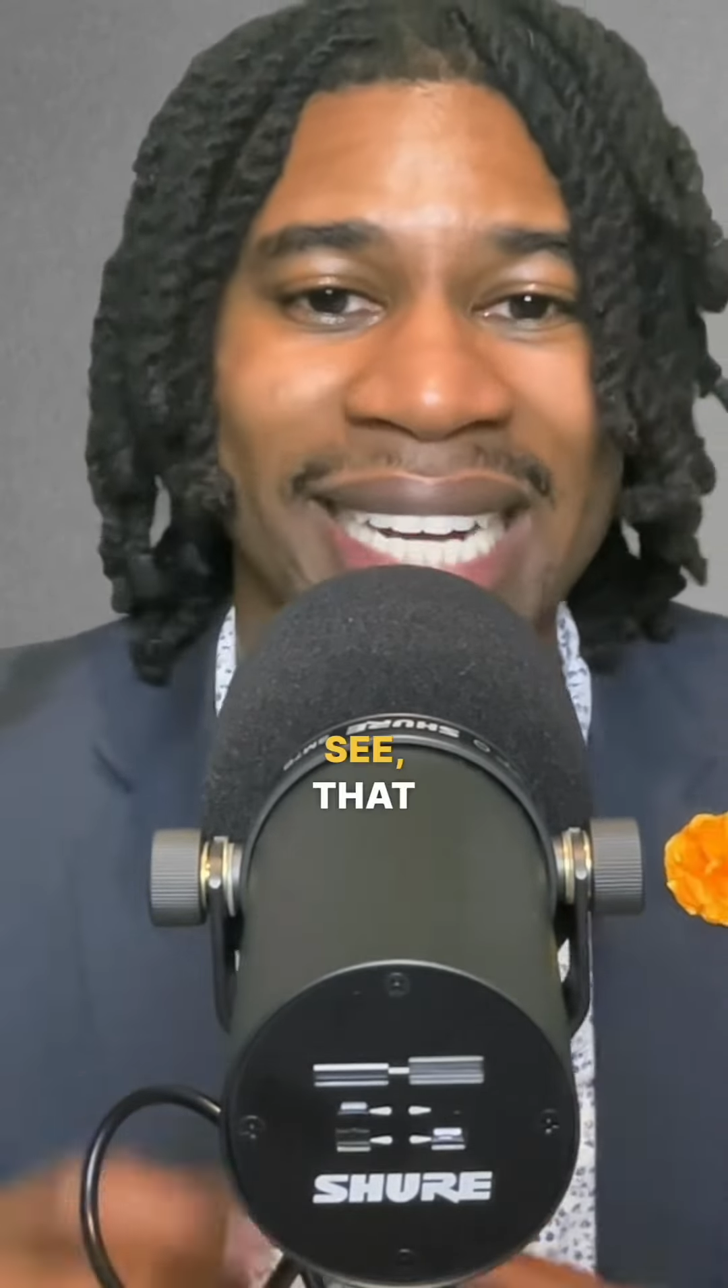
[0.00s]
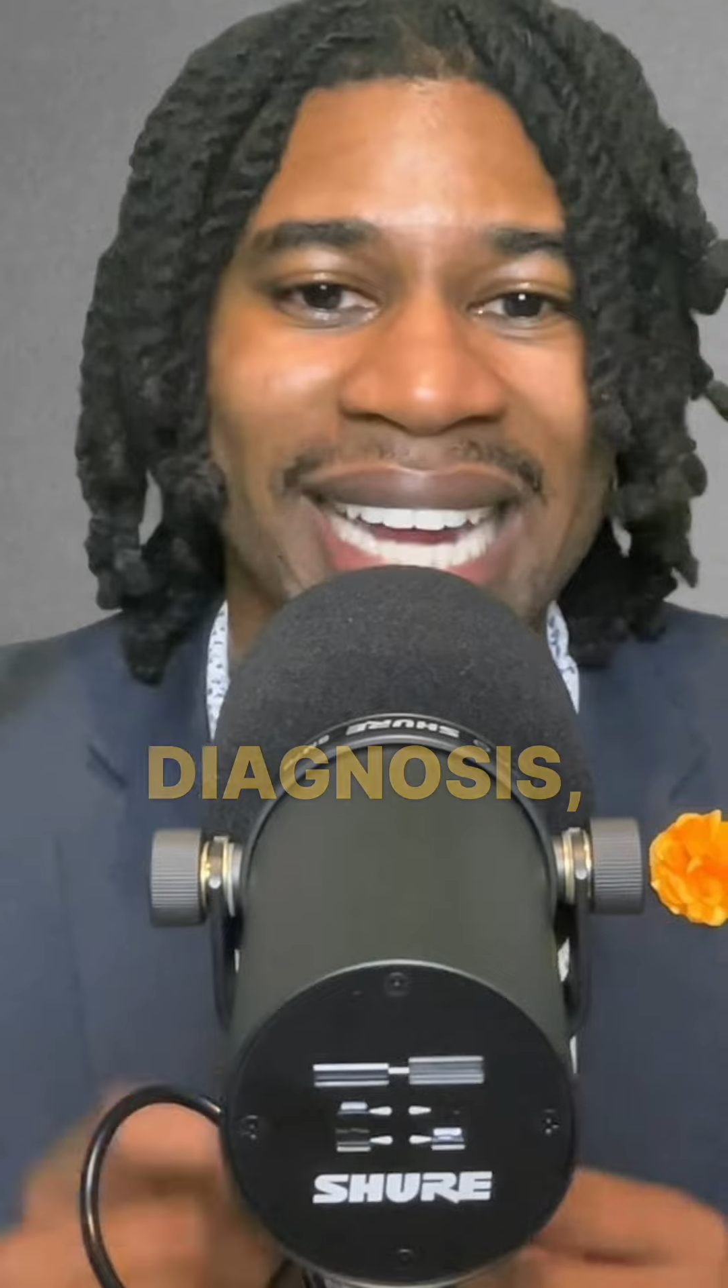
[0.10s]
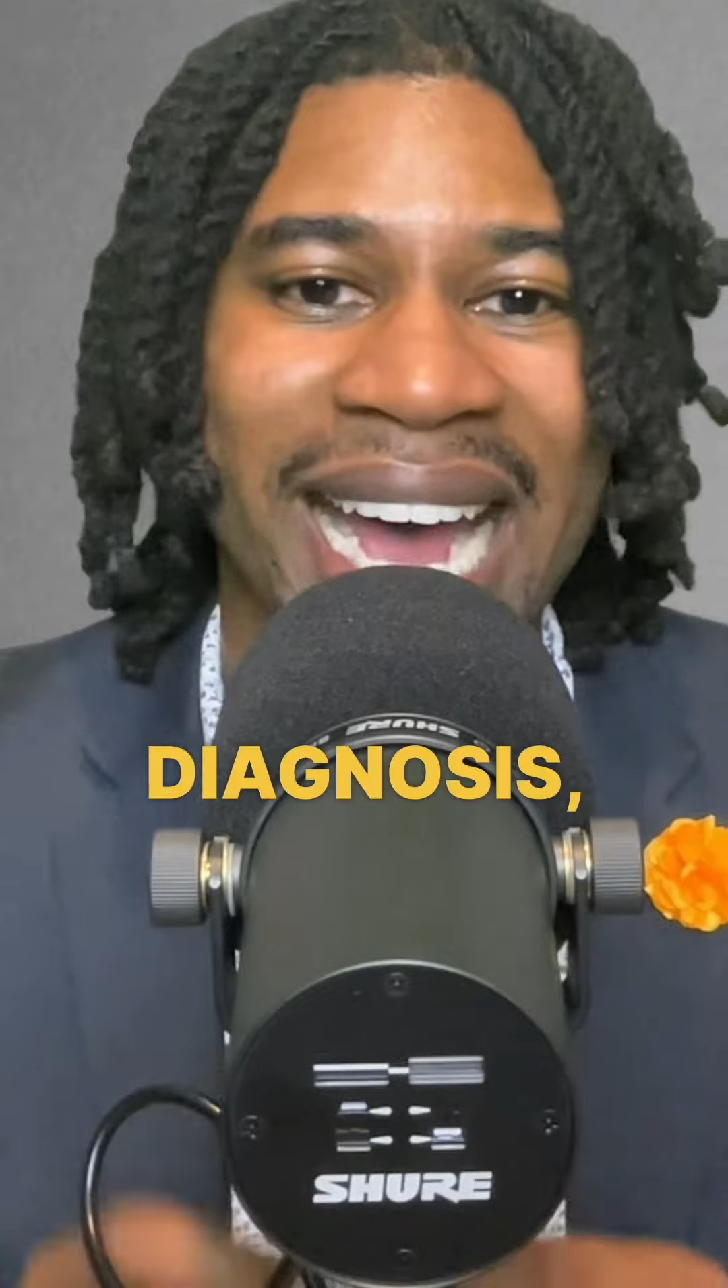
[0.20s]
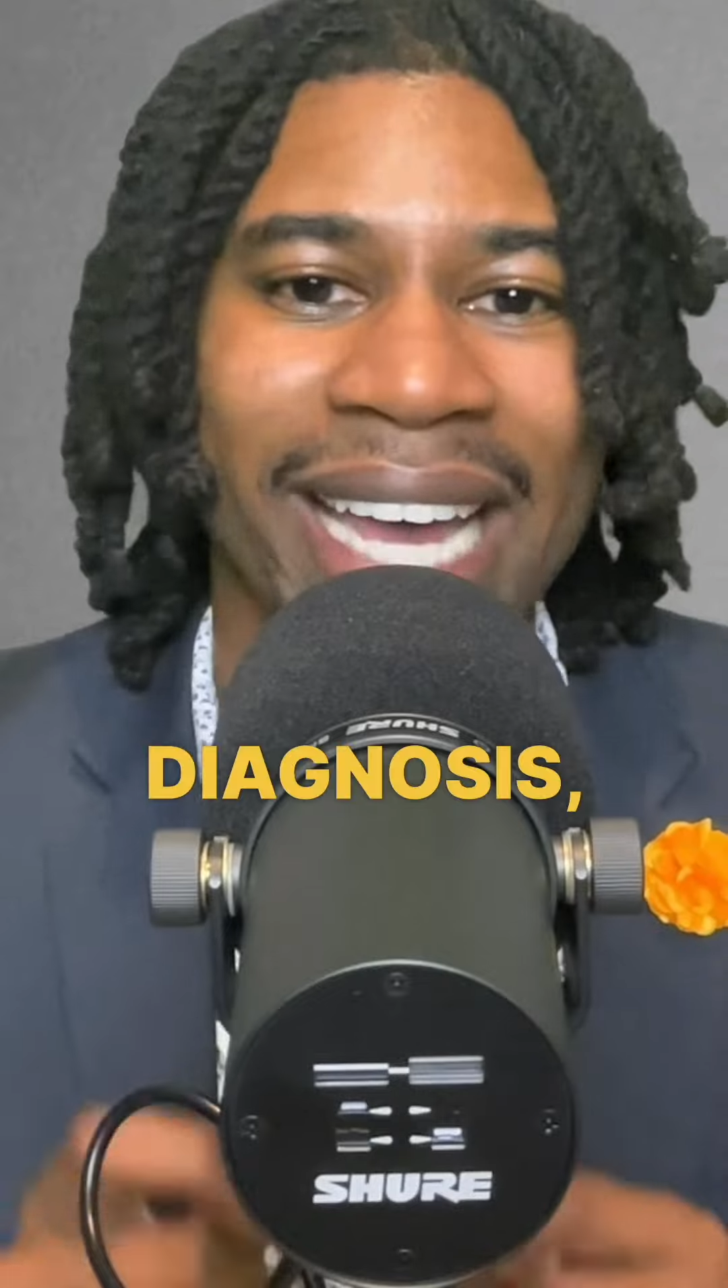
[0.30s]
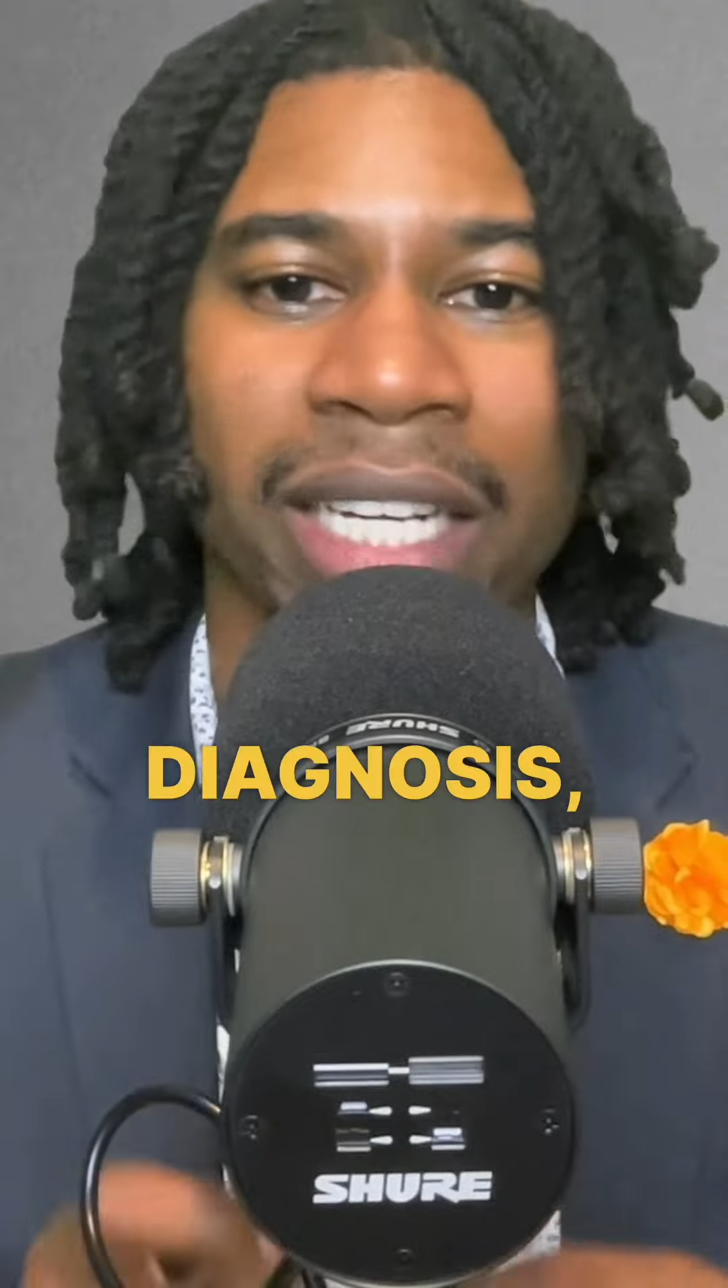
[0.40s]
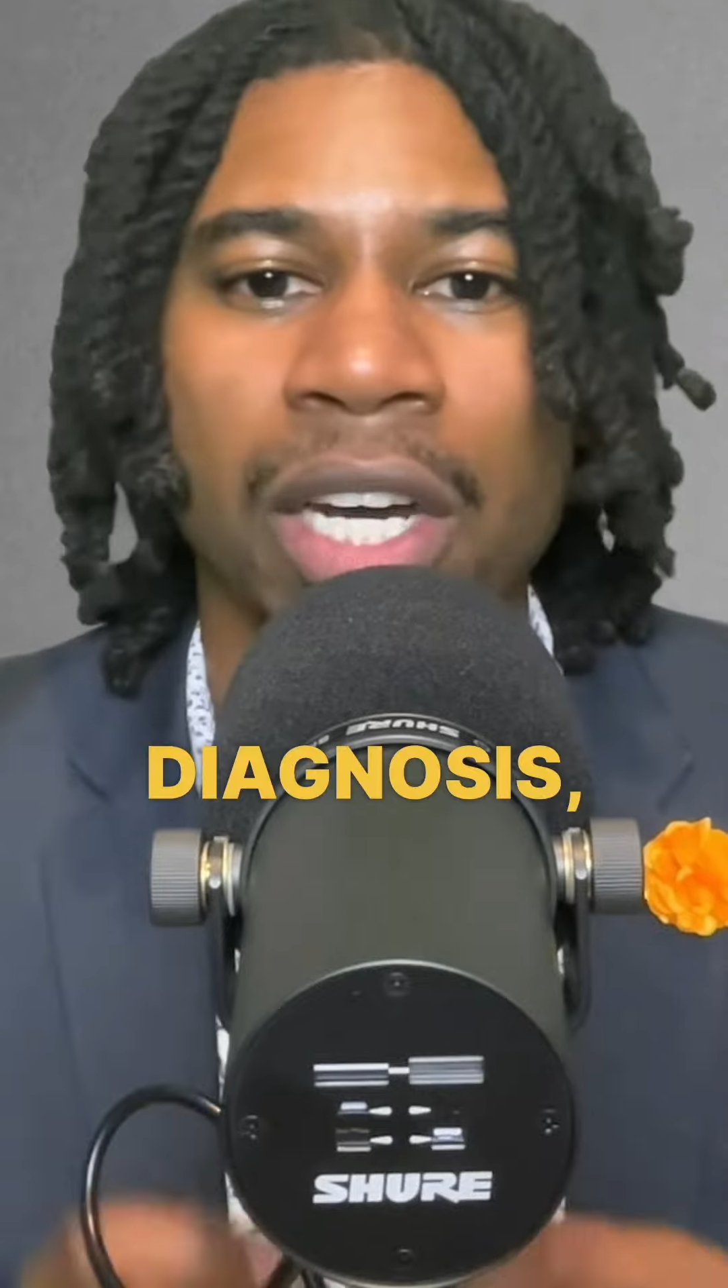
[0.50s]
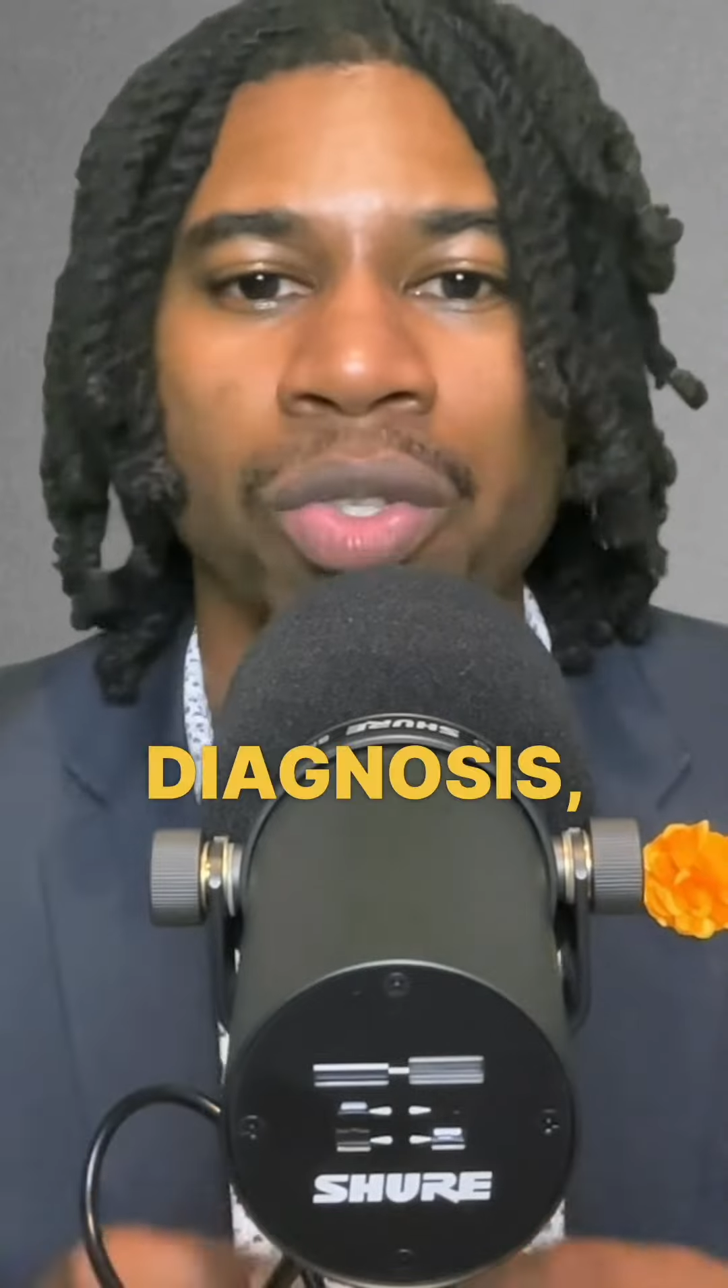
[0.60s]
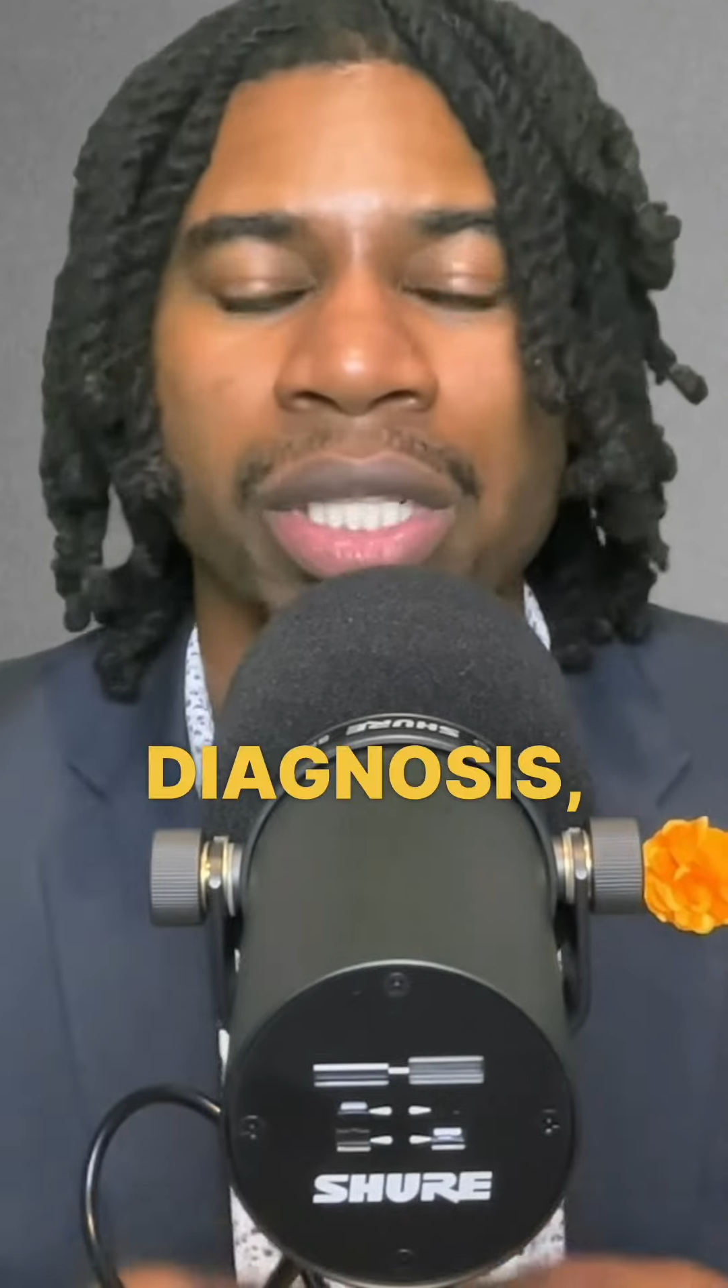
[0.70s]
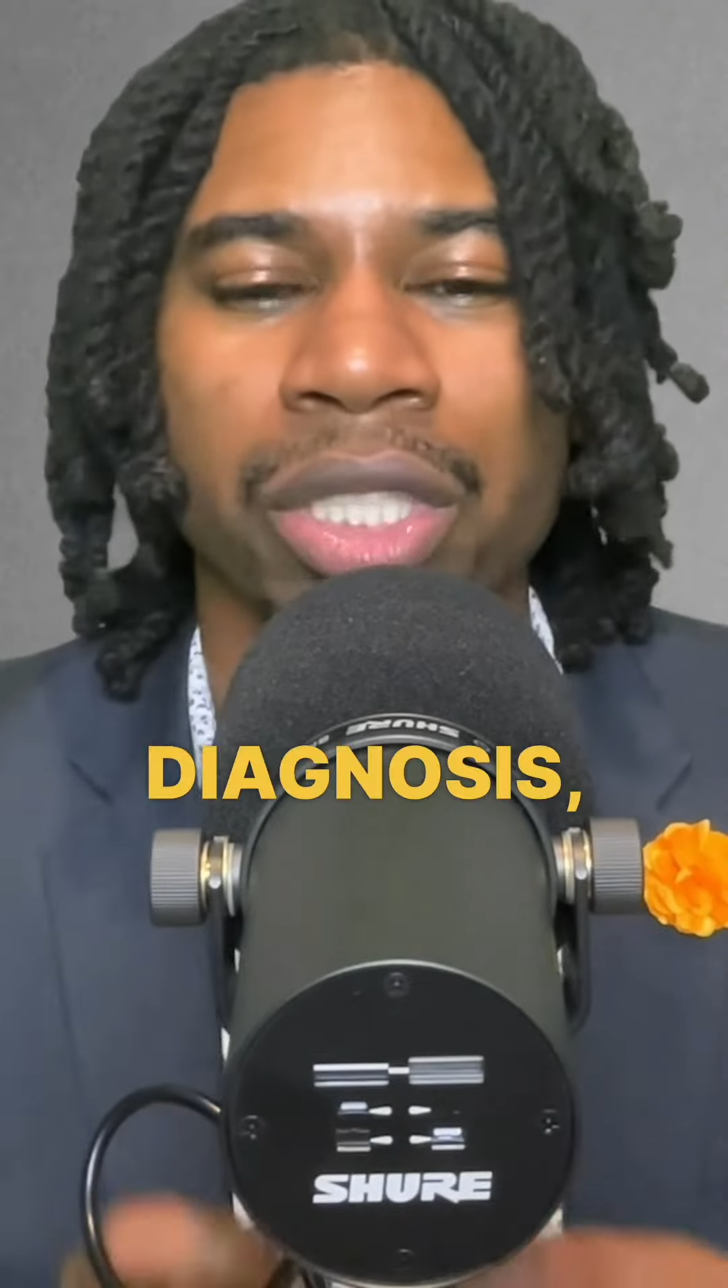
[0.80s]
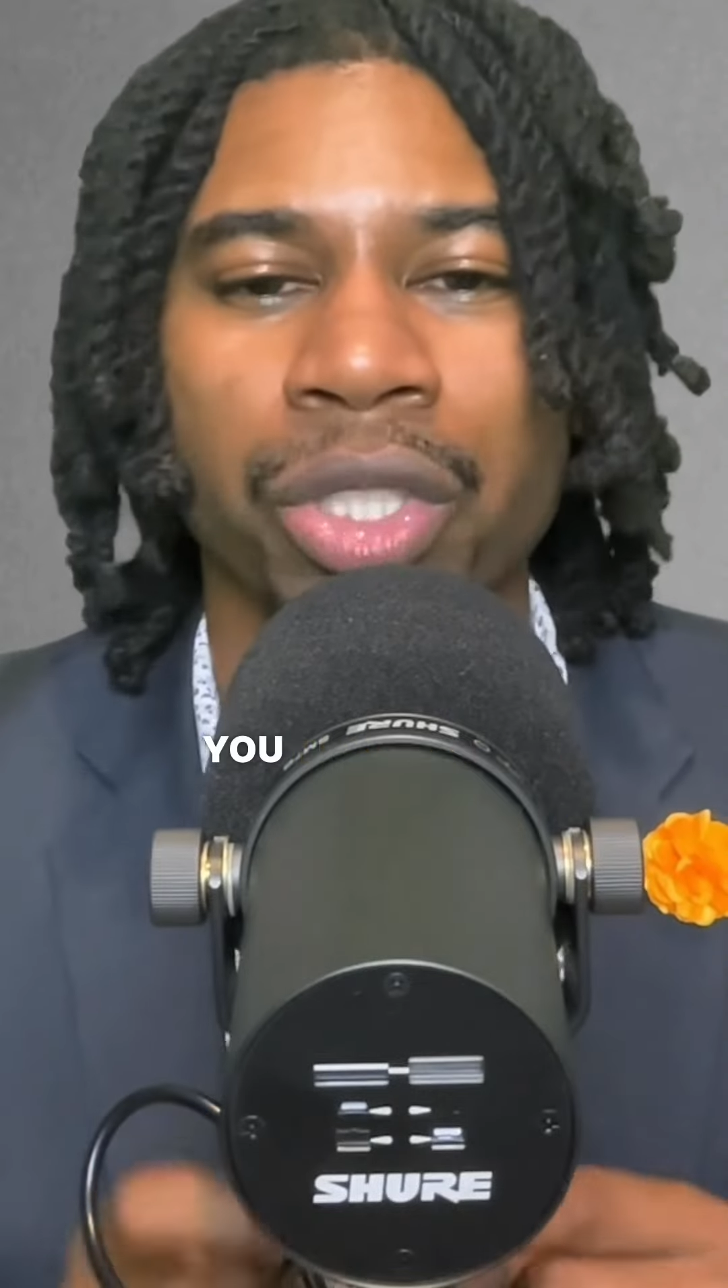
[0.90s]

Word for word: diagnosis,